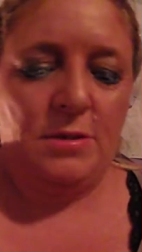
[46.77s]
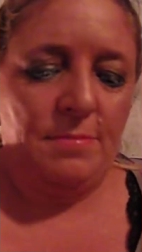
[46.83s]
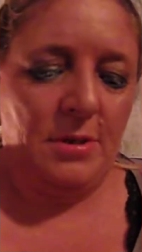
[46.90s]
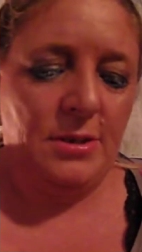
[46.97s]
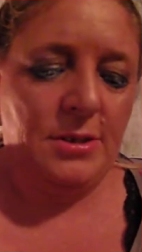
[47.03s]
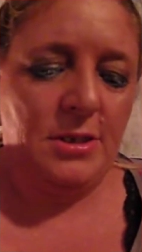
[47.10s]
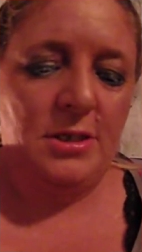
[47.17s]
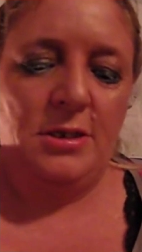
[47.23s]

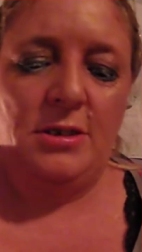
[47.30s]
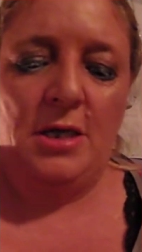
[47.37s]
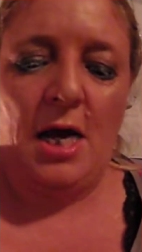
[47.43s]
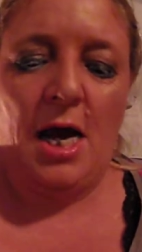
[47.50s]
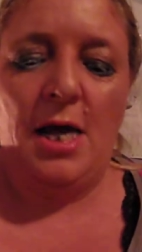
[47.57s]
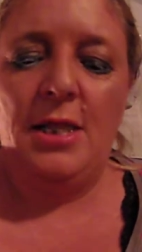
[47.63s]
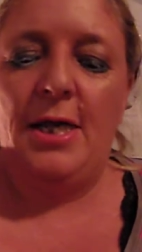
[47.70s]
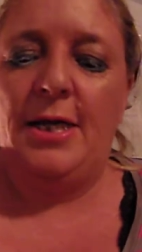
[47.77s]
Smells good.
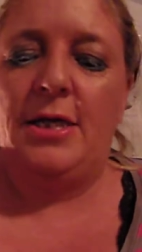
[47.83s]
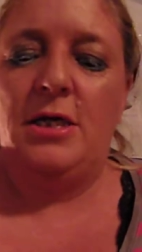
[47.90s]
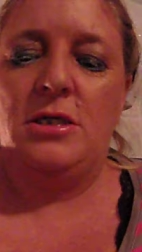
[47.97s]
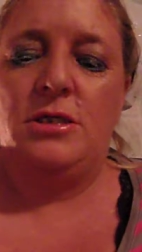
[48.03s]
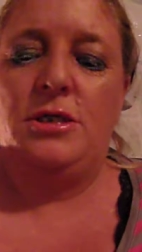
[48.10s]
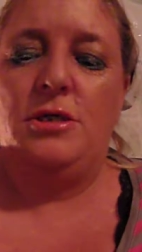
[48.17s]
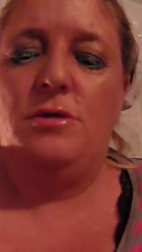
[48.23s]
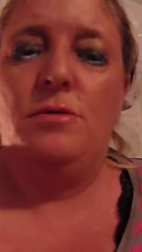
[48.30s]
I like
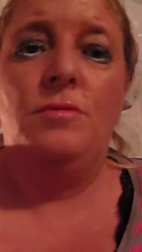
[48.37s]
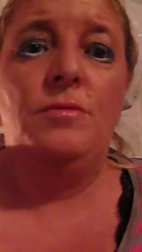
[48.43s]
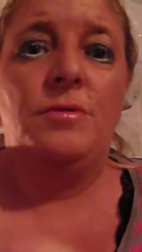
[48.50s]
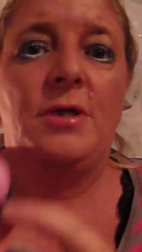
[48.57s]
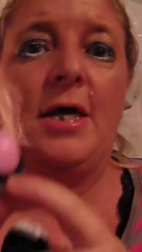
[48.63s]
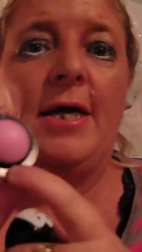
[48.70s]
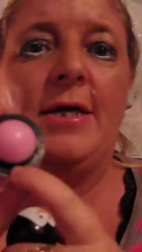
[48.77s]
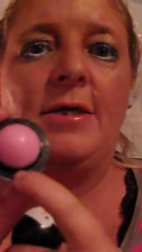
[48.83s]
it too.
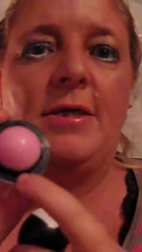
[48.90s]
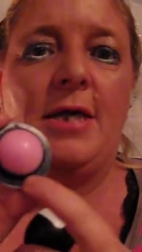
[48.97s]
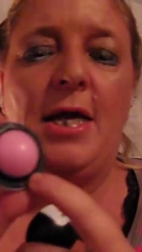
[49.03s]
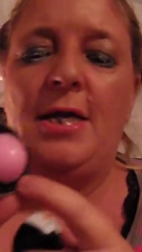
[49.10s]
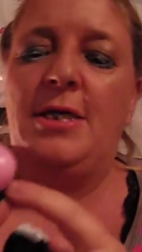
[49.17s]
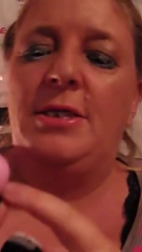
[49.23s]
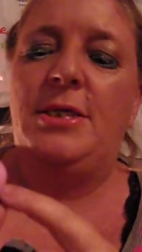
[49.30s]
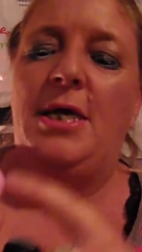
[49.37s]
Like
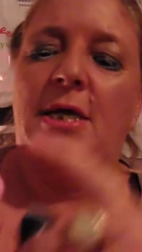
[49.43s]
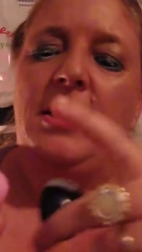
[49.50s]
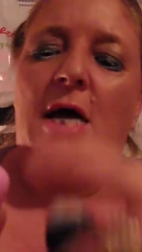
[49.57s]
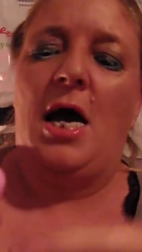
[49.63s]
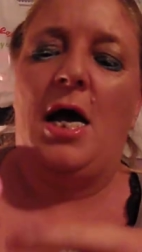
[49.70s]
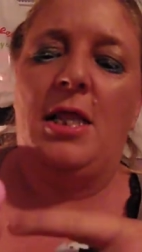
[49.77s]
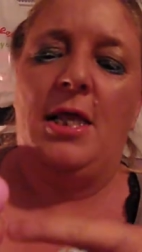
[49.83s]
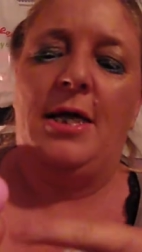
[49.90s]
Candace said,
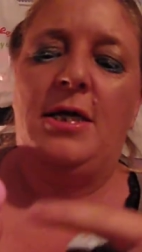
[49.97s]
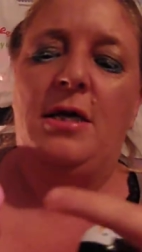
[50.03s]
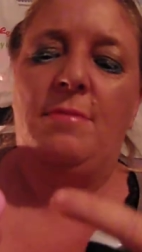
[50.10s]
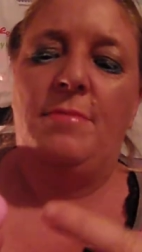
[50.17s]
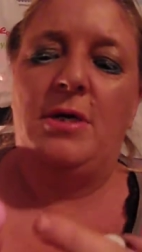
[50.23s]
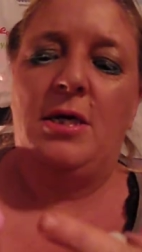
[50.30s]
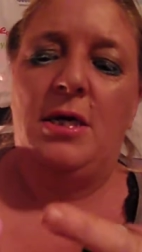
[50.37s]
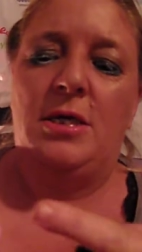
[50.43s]
I like
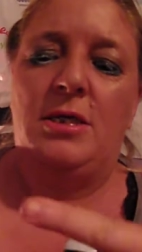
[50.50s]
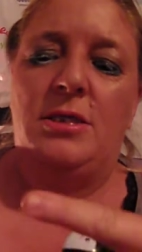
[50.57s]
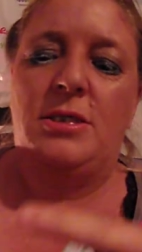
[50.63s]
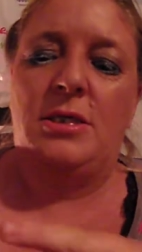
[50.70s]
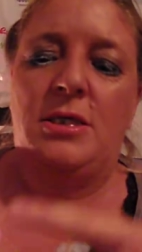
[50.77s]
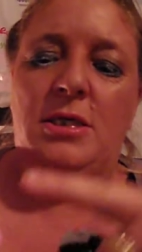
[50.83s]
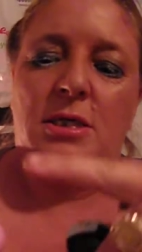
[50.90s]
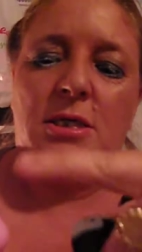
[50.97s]
it because
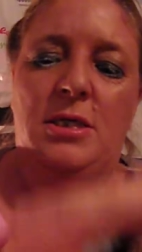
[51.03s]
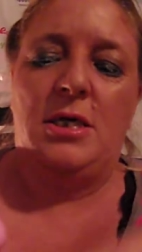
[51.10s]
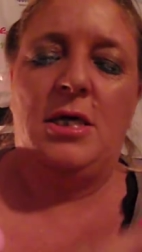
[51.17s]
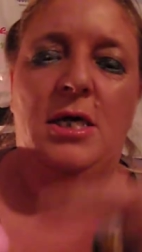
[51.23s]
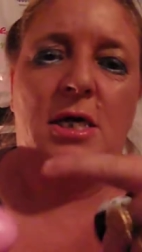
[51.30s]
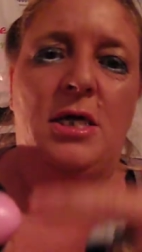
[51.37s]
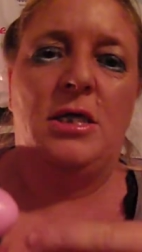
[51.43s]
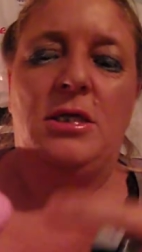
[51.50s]

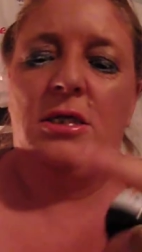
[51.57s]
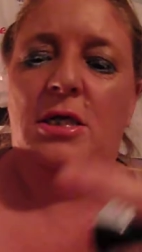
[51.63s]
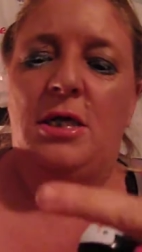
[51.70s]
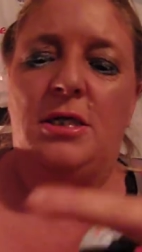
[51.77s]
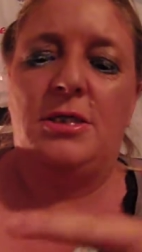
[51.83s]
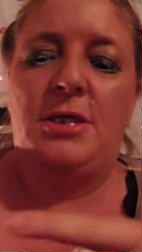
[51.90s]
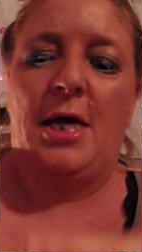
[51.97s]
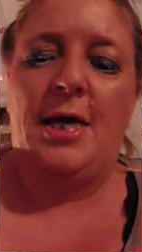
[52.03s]
it
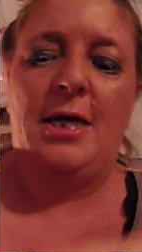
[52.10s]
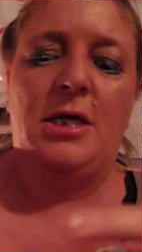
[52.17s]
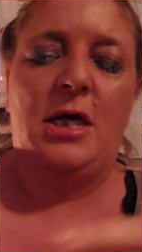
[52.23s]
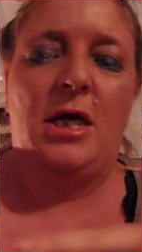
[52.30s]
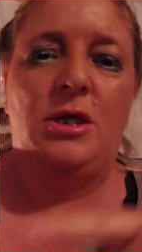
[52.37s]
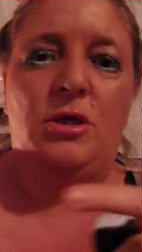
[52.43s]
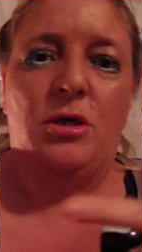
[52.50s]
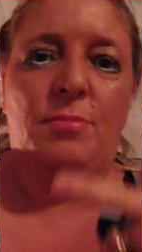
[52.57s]
inside
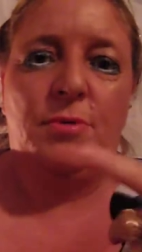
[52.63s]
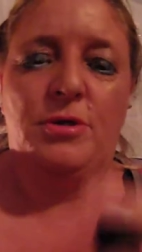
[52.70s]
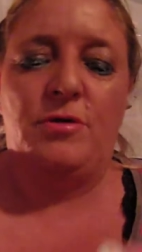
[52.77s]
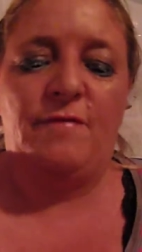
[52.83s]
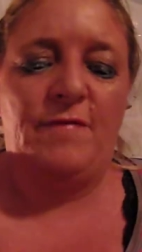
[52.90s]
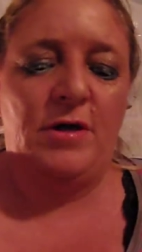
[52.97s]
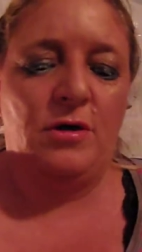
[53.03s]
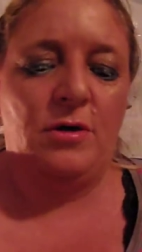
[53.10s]
and you can put
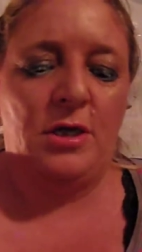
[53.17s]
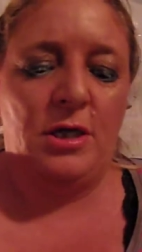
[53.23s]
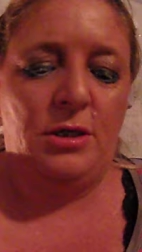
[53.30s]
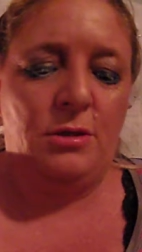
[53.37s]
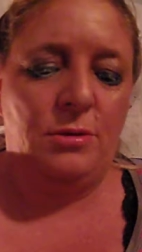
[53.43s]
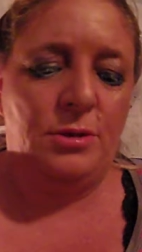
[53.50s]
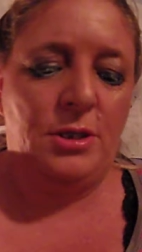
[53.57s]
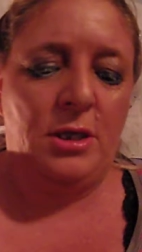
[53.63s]
your finger
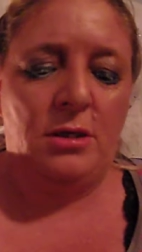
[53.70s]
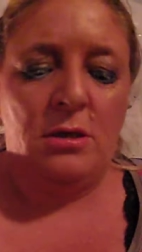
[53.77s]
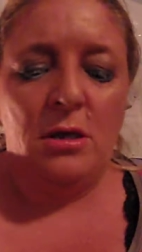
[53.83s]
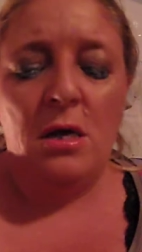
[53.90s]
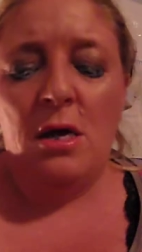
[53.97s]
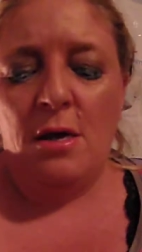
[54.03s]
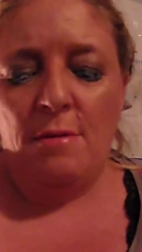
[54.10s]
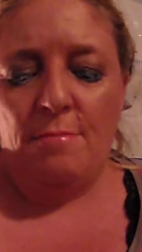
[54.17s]
and use it.
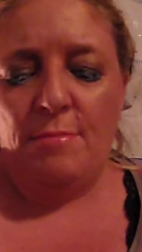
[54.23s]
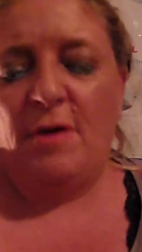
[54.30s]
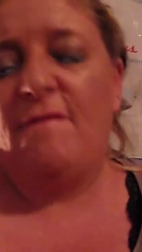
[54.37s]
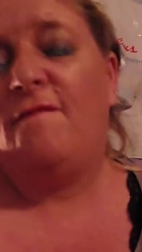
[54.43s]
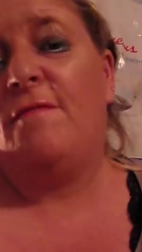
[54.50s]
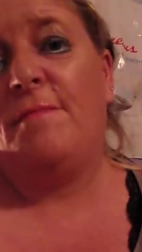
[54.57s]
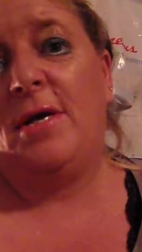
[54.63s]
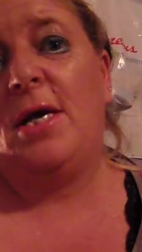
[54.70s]

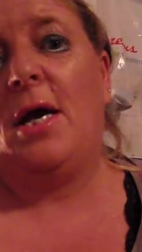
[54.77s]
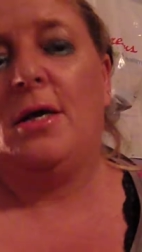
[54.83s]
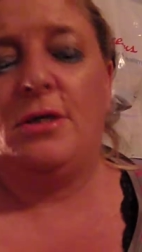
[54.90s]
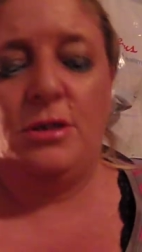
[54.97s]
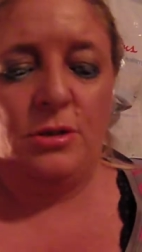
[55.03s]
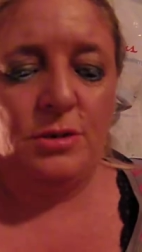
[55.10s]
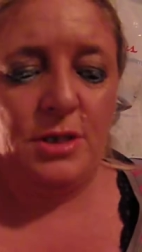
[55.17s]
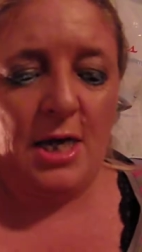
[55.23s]
But for me,
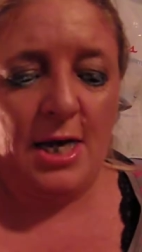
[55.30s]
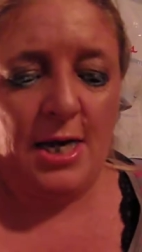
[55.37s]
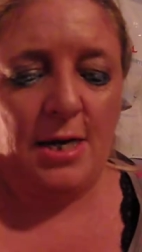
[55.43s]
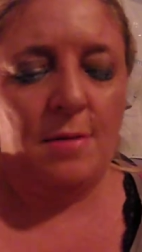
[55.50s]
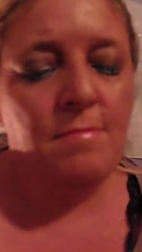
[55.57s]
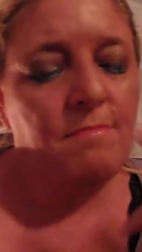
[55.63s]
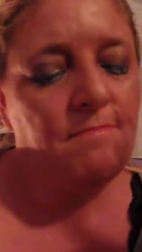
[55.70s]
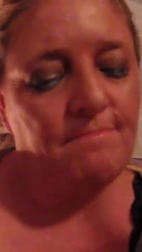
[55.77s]
I'd use
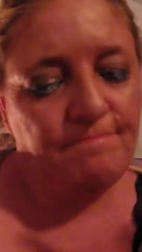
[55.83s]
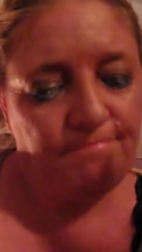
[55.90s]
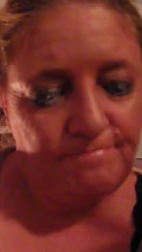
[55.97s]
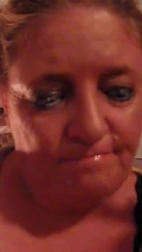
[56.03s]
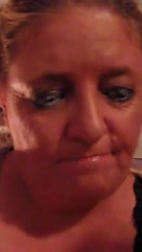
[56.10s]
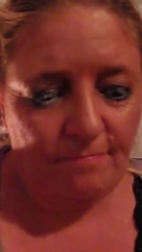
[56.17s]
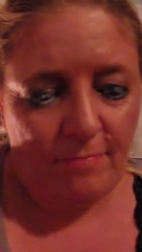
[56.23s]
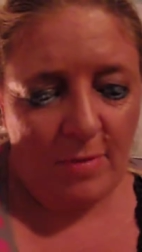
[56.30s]
a
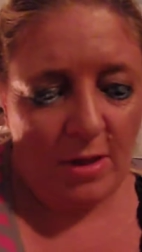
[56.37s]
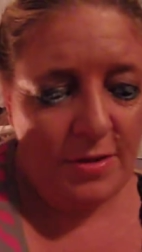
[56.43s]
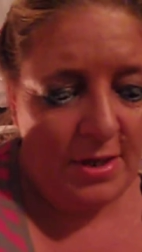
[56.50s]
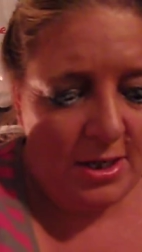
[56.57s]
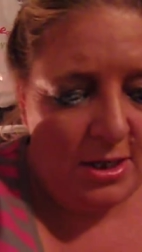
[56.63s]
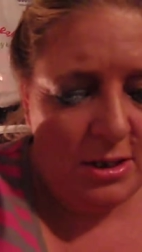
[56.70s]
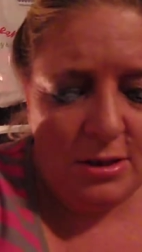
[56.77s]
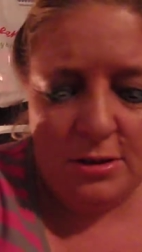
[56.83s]

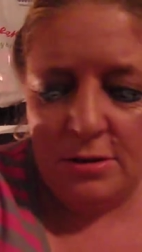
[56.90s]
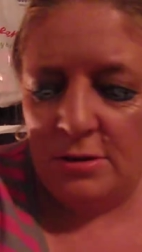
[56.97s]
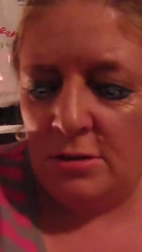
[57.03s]
thing.